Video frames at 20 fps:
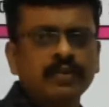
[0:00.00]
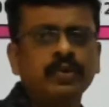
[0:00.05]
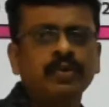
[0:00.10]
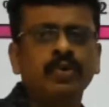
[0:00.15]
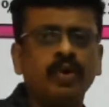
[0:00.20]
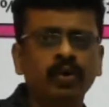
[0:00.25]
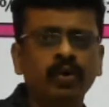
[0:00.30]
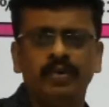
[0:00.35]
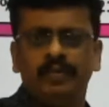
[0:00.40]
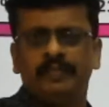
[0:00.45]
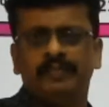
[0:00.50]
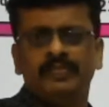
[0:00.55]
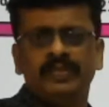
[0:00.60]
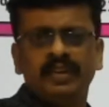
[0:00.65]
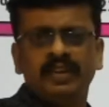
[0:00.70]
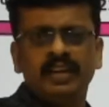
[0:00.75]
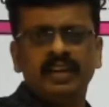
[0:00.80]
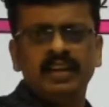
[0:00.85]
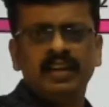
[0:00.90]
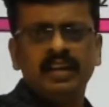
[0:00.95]
You know,
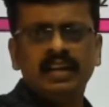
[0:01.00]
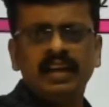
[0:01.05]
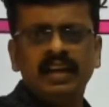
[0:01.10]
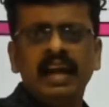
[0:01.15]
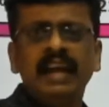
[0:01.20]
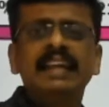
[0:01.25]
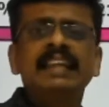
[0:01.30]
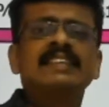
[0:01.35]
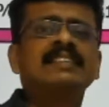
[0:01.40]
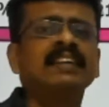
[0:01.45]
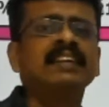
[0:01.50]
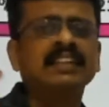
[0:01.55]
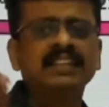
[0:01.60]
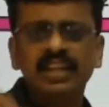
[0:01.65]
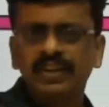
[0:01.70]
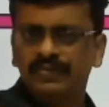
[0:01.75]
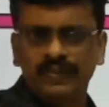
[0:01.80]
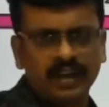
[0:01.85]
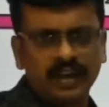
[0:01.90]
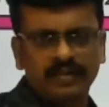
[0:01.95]
it is
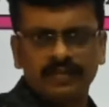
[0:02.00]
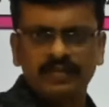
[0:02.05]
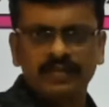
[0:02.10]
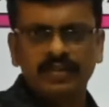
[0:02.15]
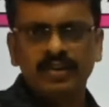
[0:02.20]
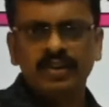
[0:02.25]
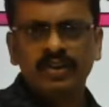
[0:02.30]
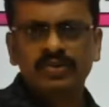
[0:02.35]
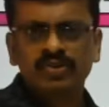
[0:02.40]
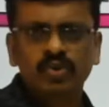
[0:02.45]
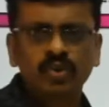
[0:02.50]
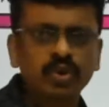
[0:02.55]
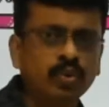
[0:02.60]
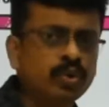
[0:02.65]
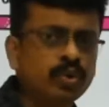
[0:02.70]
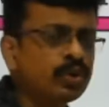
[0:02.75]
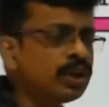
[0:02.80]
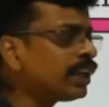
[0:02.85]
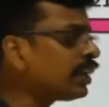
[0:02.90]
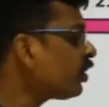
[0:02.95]
35. So you
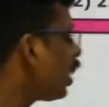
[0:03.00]
need to